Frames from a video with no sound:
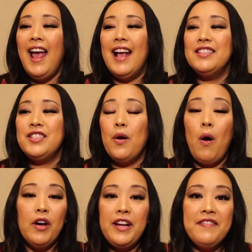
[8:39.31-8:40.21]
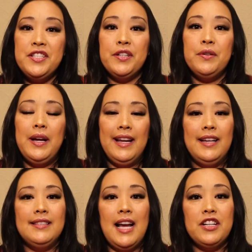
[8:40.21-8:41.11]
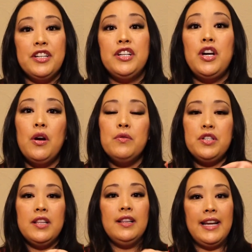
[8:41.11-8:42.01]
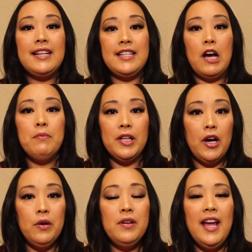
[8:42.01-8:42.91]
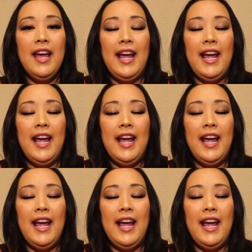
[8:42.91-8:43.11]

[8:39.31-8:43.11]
And so all you have to do is actually go to the link down below.